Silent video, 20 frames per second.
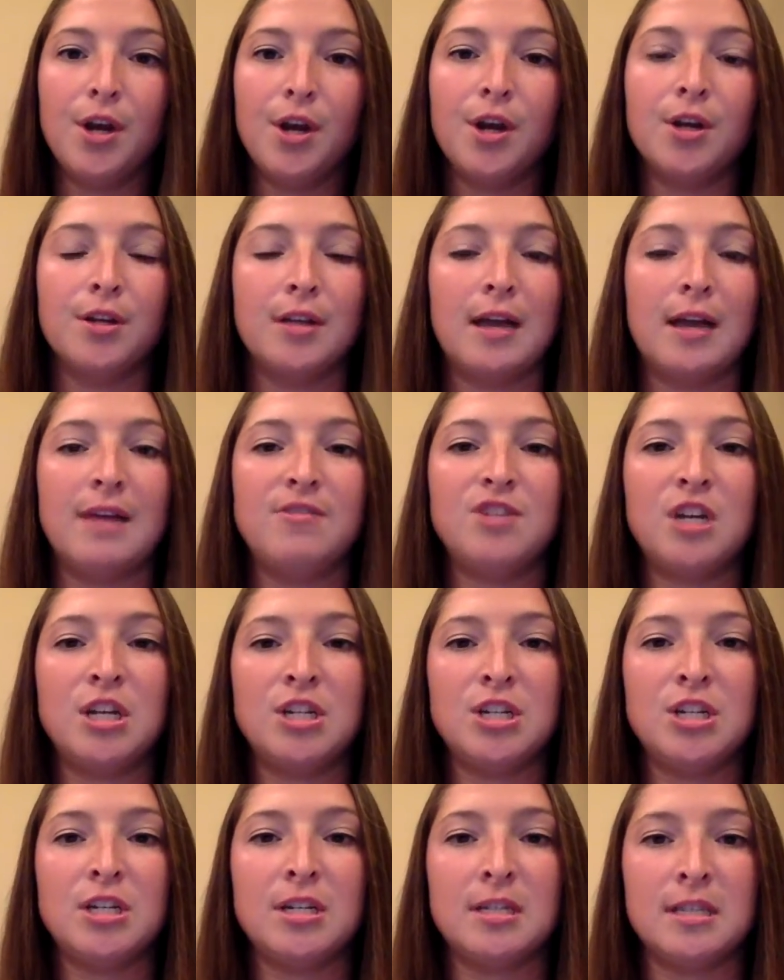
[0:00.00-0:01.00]
Her
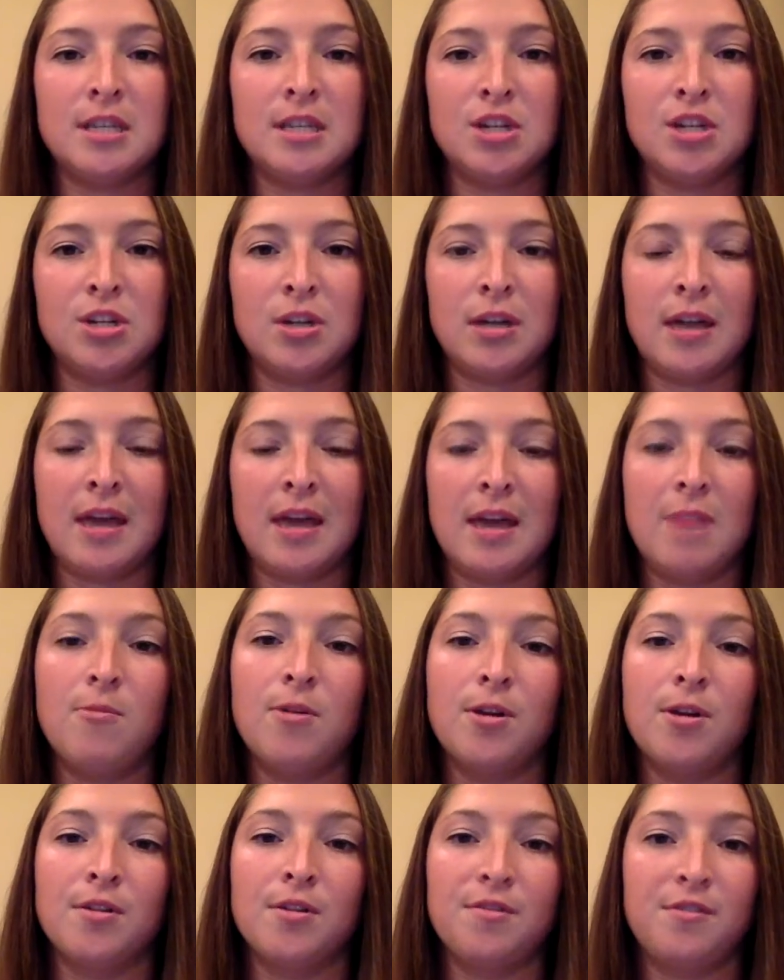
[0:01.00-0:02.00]
life-changing decision came
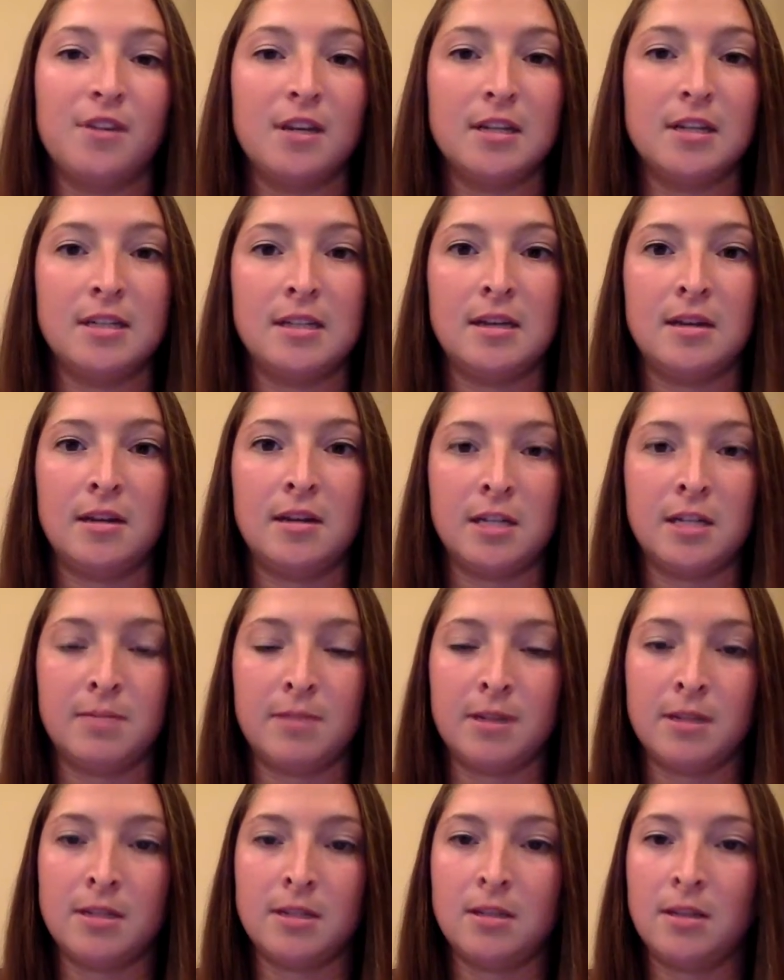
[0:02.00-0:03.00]
when her fiance
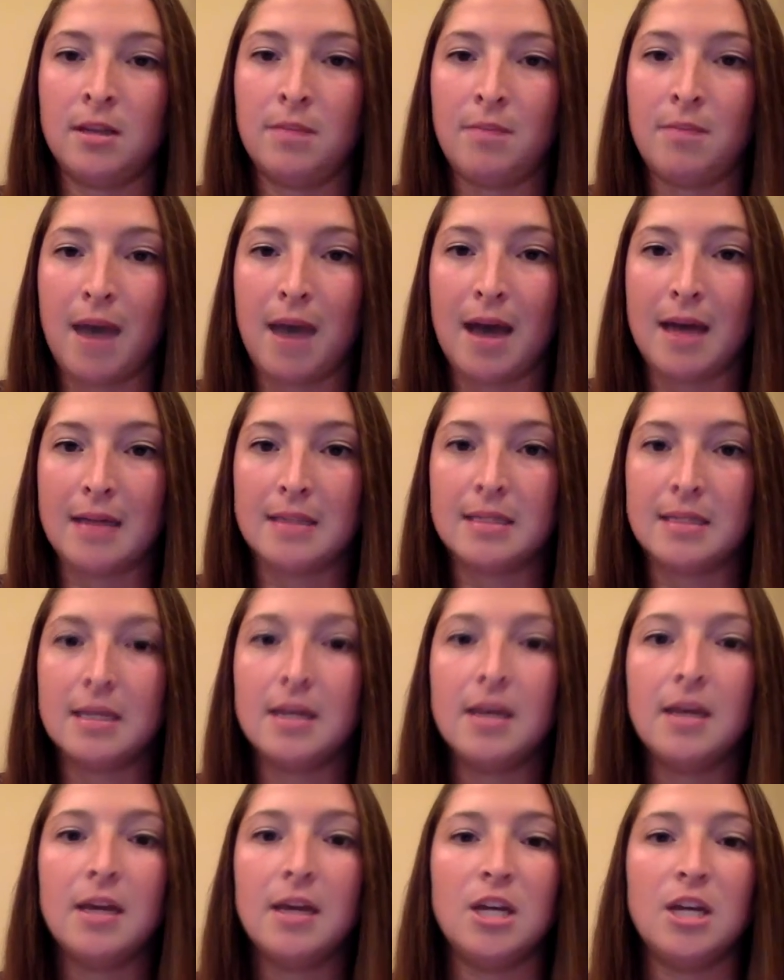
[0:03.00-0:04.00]
unexpectedly passed,
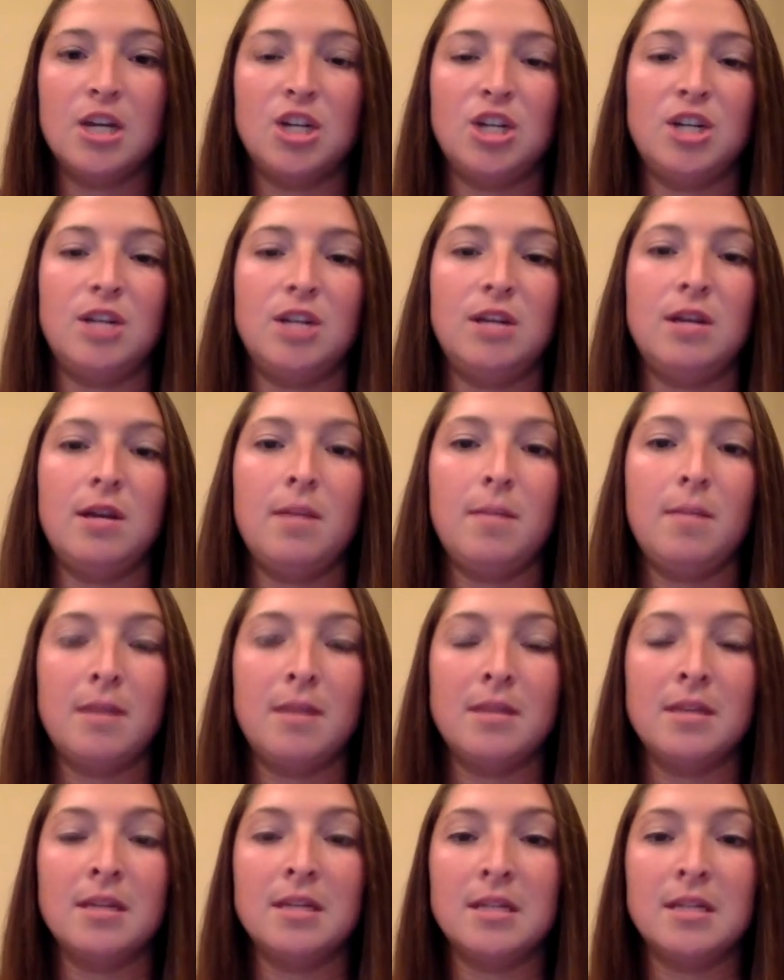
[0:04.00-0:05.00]
and she made
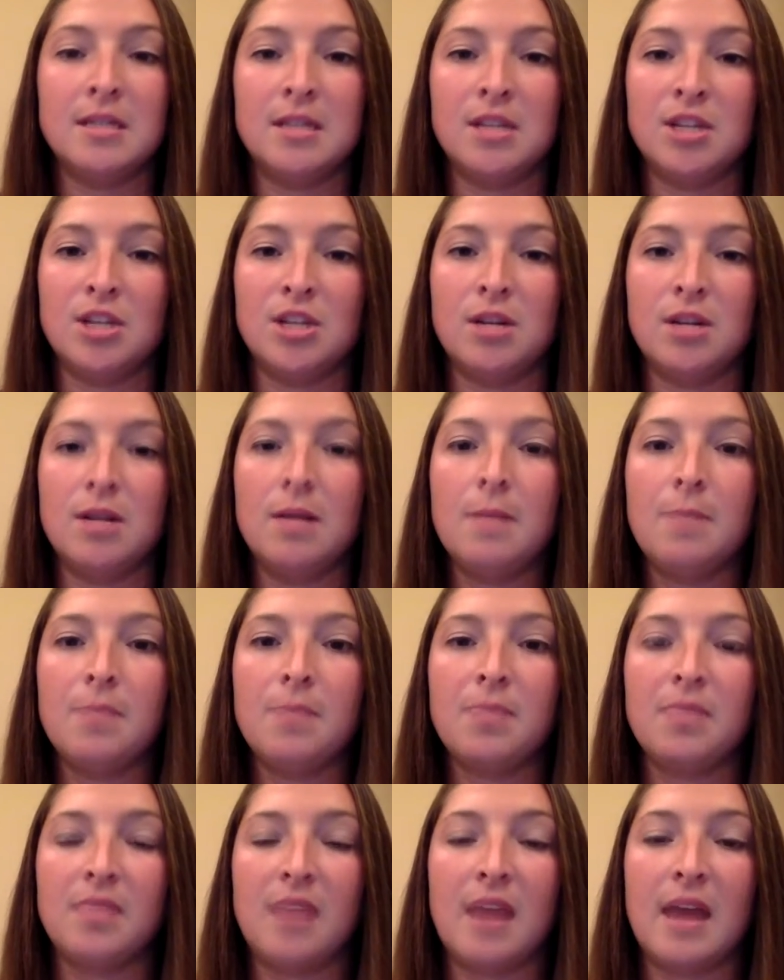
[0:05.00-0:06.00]
the decision
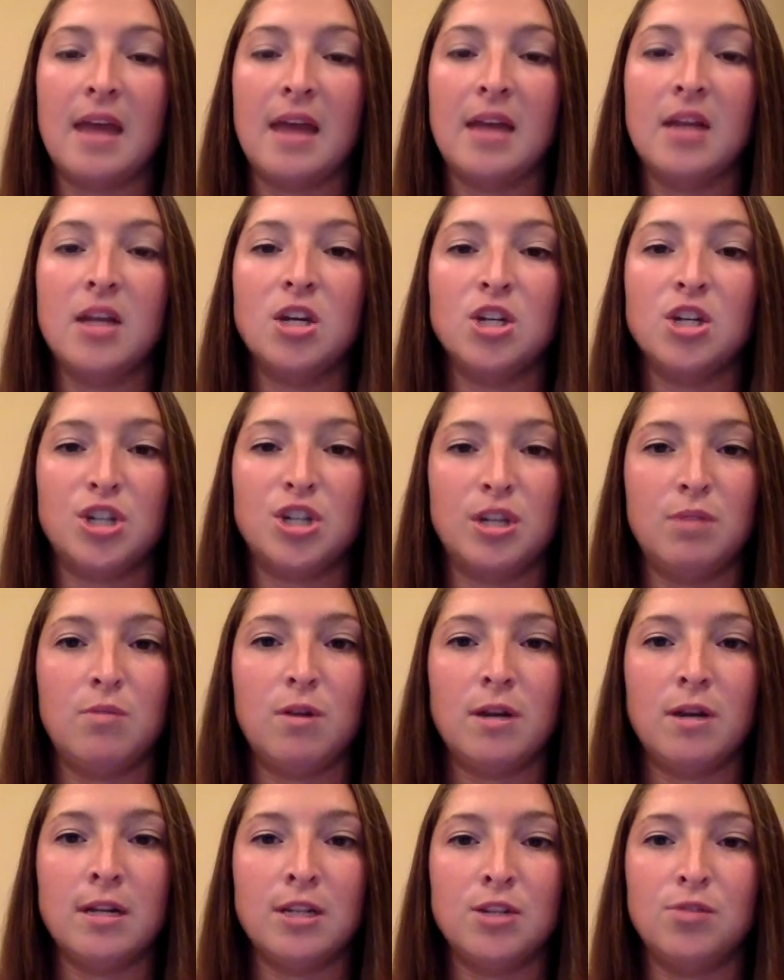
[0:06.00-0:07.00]
that she
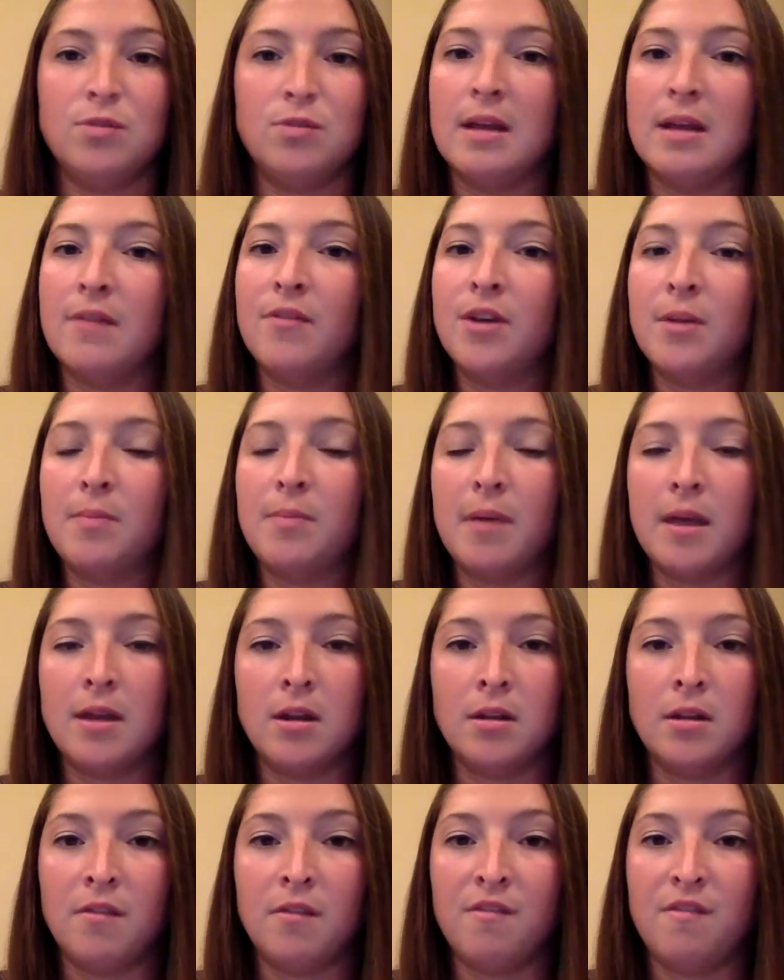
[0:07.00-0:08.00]
wanted to never depend
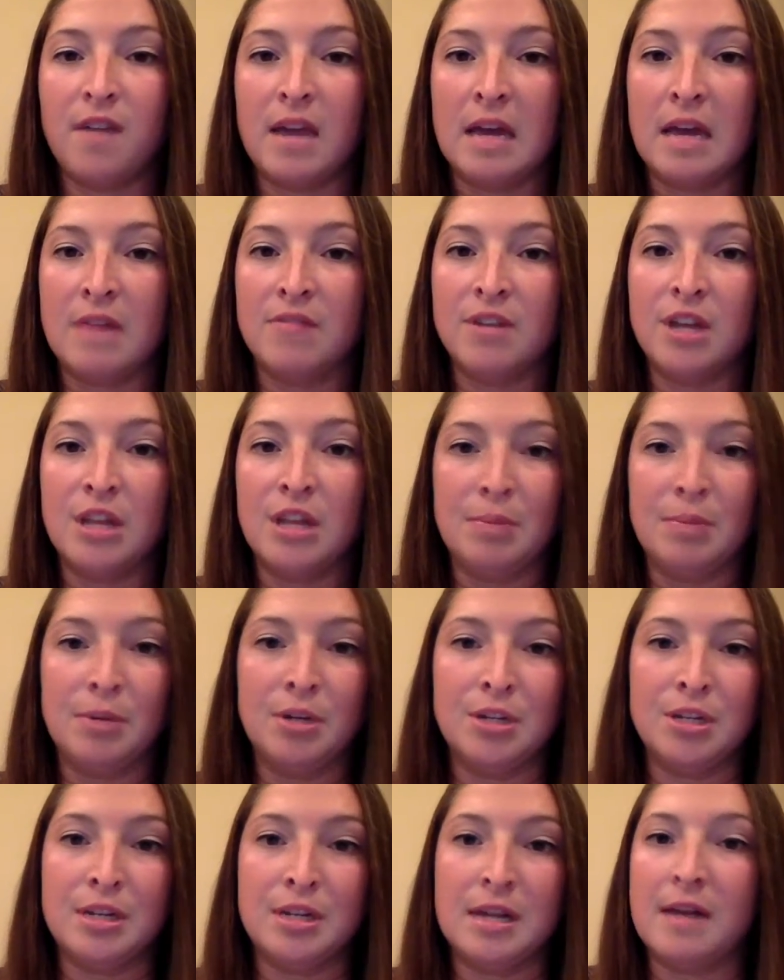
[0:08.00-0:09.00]
on the fate of another
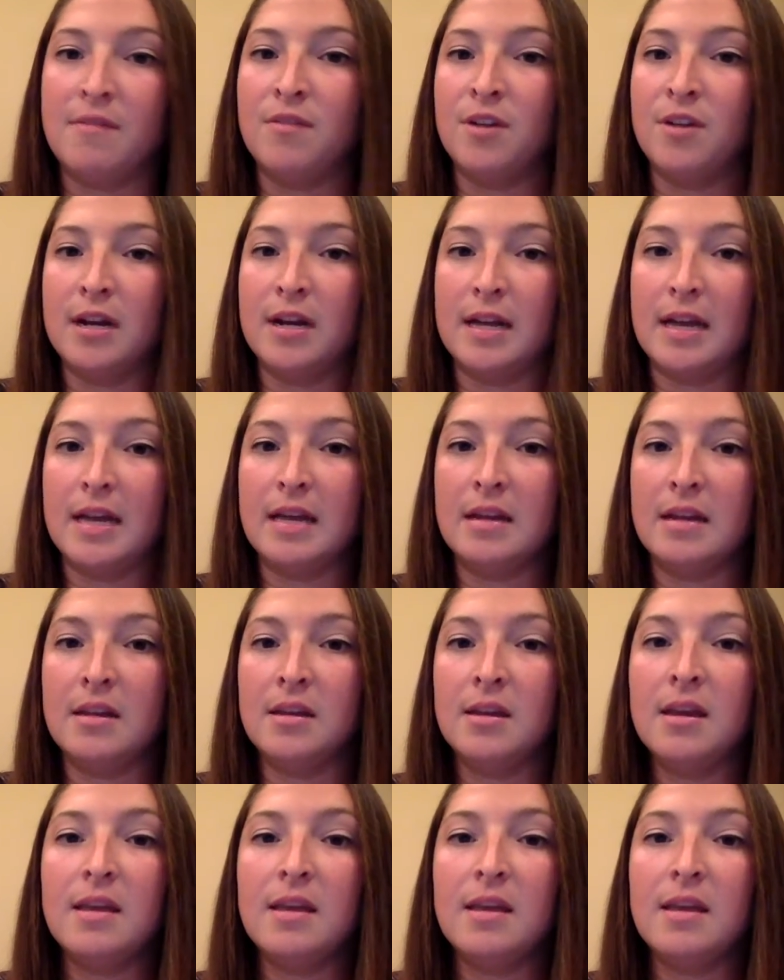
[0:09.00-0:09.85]
person ever again.